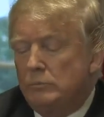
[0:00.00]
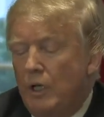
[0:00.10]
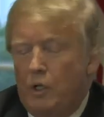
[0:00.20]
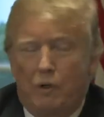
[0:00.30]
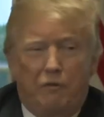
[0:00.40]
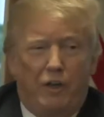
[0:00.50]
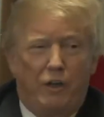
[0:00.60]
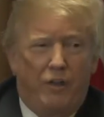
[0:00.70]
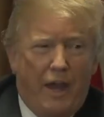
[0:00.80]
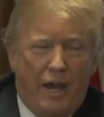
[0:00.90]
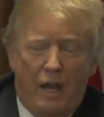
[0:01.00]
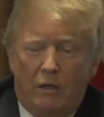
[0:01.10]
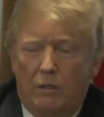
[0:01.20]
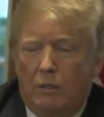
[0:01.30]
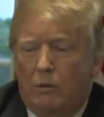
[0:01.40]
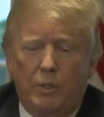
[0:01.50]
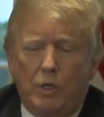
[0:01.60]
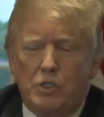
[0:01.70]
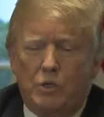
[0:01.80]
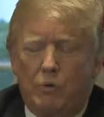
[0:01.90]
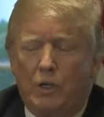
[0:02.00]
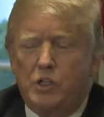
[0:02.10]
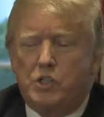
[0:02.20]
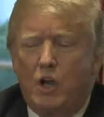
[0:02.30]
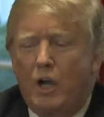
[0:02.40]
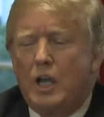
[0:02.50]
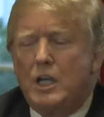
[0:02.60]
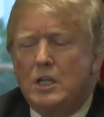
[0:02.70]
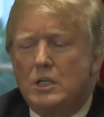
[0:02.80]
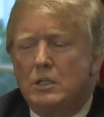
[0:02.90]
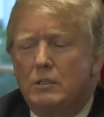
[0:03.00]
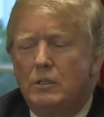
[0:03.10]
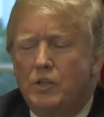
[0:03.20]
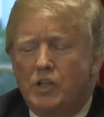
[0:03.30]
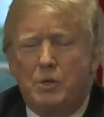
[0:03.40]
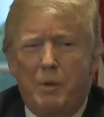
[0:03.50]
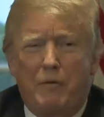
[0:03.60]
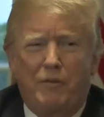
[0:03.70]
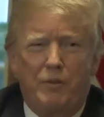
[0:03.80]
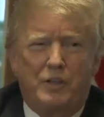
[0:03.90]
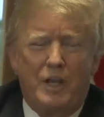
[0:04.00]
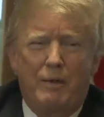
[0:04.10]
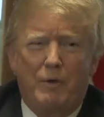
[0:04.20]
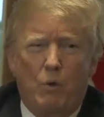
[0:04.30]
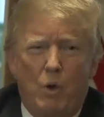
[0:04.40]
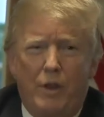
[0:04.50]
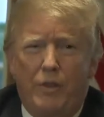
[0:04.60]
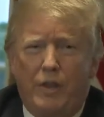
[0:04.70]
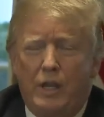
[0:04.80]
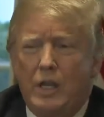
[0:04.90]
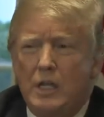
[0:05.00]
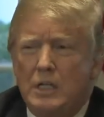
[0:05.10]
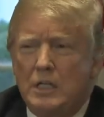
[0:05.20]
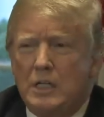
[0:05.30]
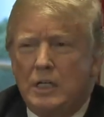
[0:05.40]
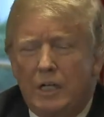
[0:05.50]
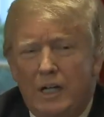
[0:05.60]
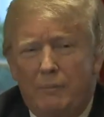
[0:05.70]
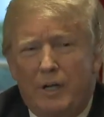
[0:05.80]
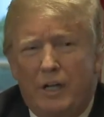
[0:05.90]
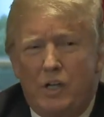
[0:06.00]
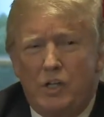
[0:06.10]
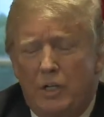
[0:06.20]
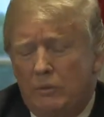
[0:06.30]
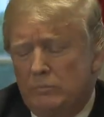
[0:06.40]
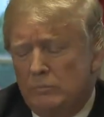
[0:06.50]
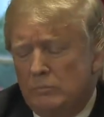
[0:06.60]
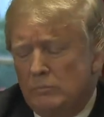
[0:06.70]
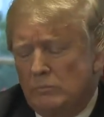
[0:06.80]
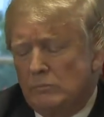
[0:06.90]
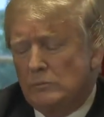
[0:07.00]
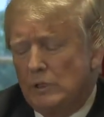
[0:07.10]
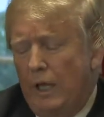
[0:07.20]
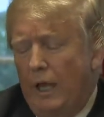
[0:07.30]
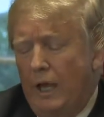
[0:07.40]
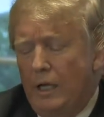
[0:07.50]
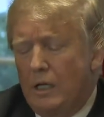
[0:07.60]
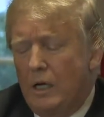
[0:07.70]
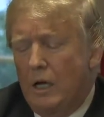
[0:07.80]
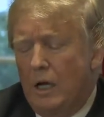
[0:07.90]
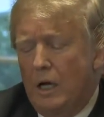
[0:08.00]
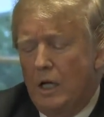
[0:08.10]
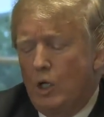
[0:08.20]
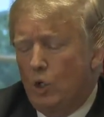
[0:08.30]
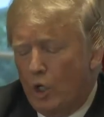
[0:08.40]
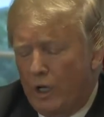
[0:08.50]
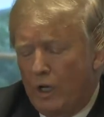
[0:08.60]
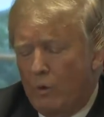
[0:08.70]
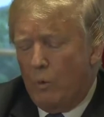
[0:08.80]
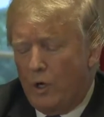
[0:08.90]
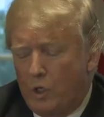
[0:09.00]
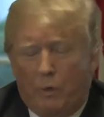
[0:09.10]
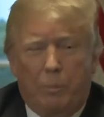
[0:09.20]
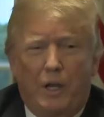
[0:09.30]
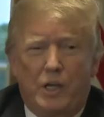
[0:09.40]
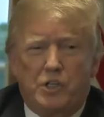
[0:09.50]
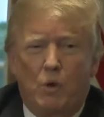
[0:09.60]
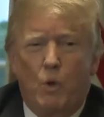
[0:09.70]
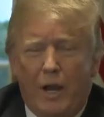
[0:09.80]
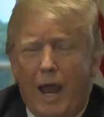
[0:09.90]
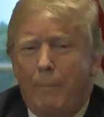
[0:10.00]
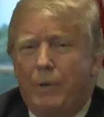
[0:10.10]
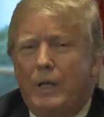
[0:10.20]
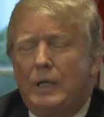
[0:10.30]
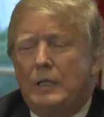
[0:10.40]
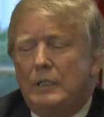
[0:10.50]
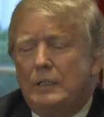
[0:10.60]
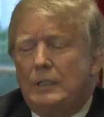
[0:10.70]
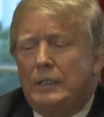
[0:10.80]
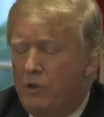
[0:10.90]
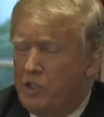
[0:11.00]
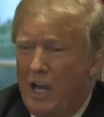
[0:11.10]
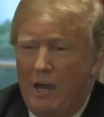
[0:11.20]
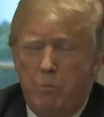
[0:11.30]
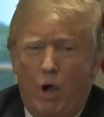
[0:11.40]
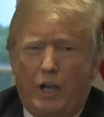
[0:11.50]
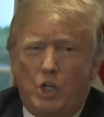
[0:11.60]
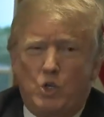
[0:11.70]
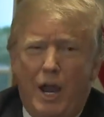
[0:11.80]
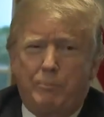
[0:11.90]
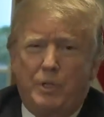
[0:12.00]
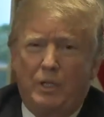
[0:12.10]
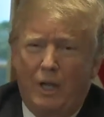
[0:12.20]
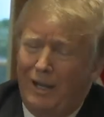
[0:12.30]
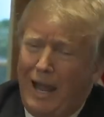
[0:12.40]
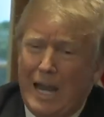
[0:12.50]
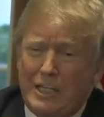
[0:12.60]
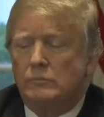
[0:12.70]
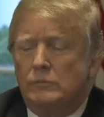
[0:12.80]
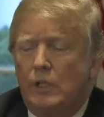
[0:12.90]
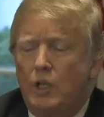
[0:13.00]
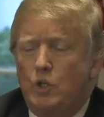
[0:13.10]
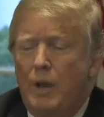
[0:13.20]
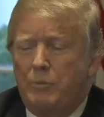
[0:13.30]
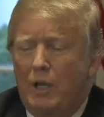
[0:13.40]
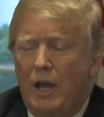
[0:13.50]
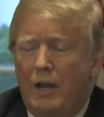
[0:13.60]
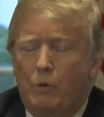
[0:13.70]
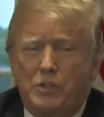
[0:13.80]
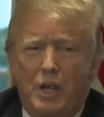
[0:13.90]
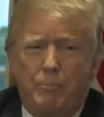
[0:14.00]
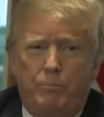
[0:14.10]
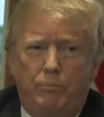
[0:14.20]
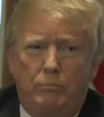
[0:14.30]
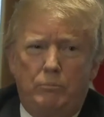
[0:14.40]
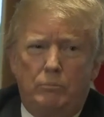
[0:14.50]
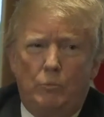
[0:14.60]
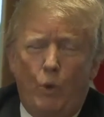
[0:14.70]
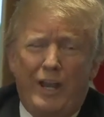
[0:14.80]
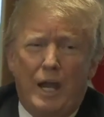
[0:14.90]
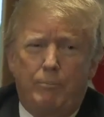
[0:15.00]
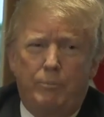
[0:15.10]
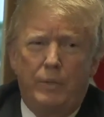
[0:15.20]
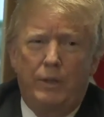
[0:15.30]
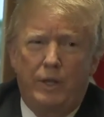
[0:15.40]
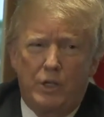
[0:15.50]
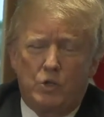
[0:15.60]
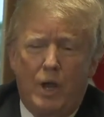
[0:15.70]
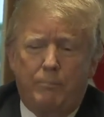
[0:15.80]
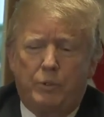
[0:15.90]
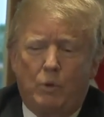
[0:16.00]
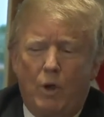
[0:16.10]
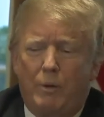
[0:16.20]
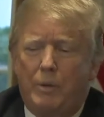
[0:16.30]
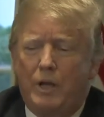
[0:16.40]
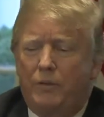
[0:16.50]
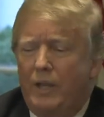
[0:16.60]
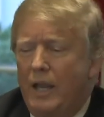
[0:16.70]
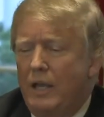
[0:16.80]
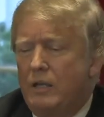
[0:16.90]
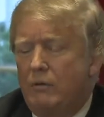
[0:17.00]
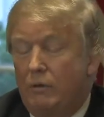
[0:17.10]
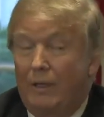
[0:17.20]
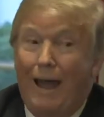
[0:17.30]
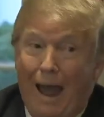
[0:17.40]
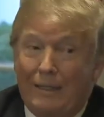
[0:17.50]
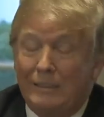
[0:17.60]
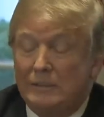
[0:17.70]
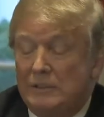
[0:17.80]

But you'll figure that out because it really started just about from the time I won the nomination. And uh, you look what took place and what happened. The stock market dropped a lot. It dropped a lot. It was up, way up, and then it dropped quite a bit at the end, a lot.